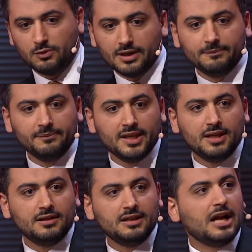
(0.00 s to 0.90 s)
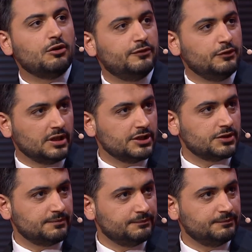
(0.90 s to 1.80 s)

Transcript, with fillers: One, lack of knowledge